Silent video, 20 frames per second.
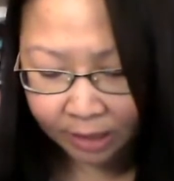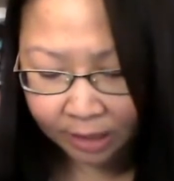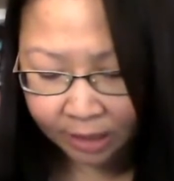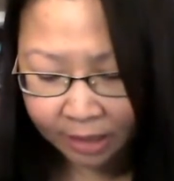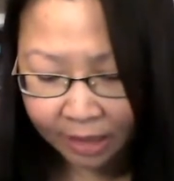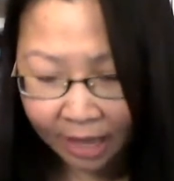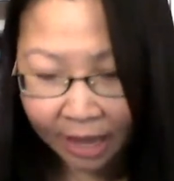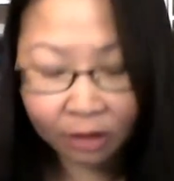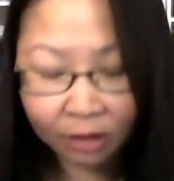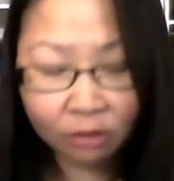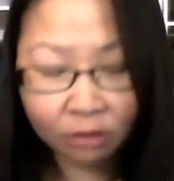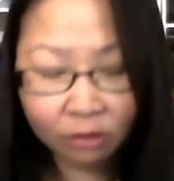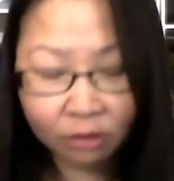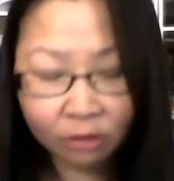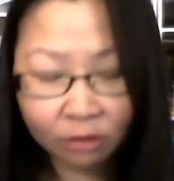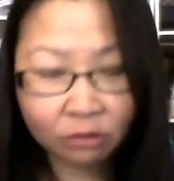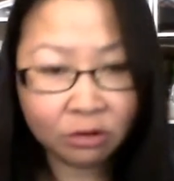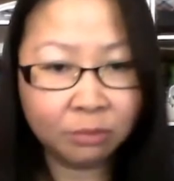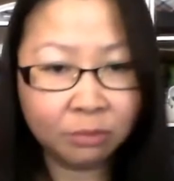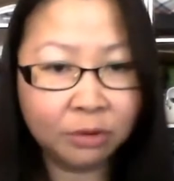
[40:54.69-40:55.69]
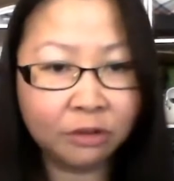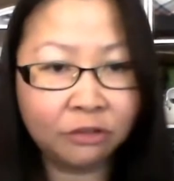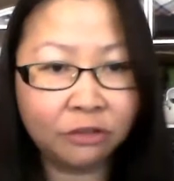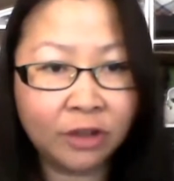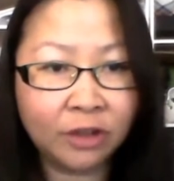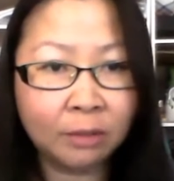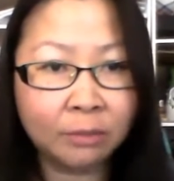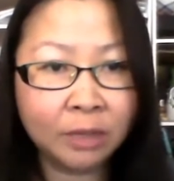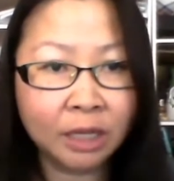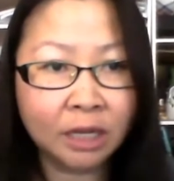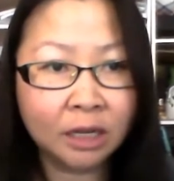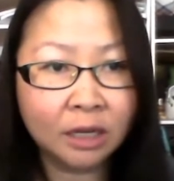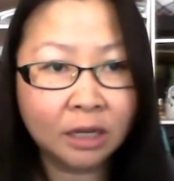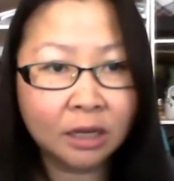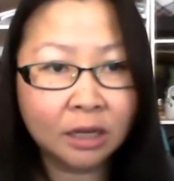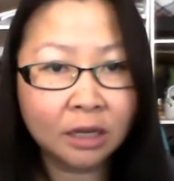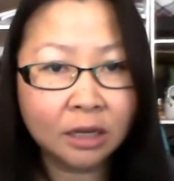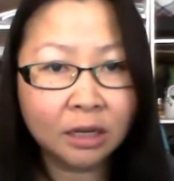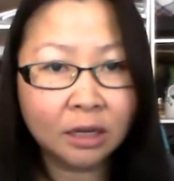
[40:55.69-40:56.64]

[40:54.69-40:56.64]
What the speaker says: that group of family